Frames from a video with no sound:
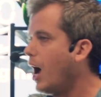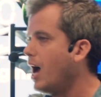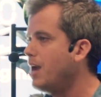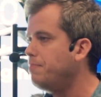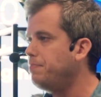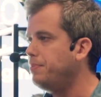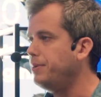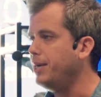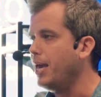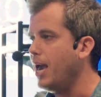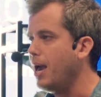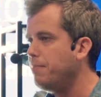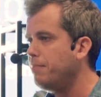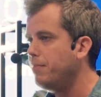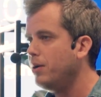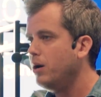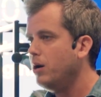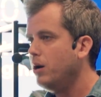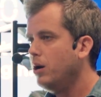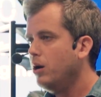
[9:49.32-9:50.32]

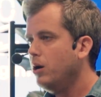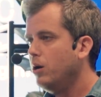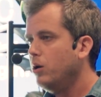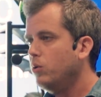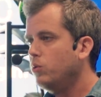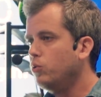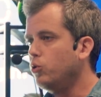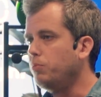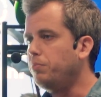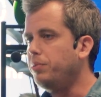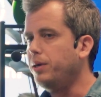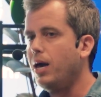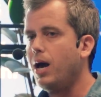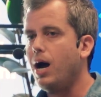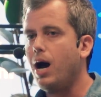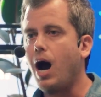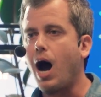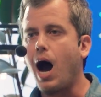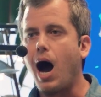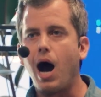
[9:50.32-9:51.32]
IPM would be
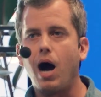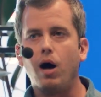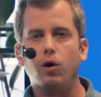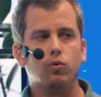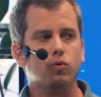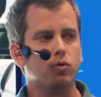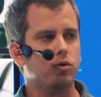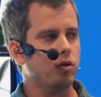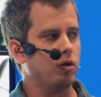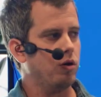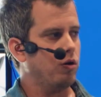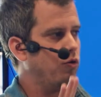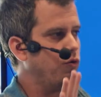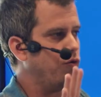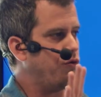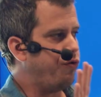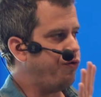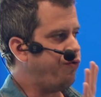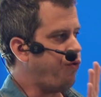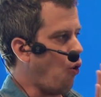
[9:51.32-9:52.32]
around
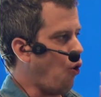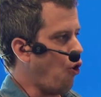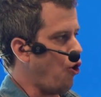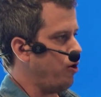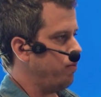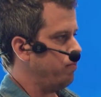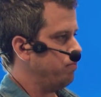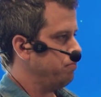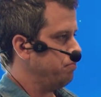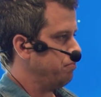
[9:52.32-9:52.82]
4.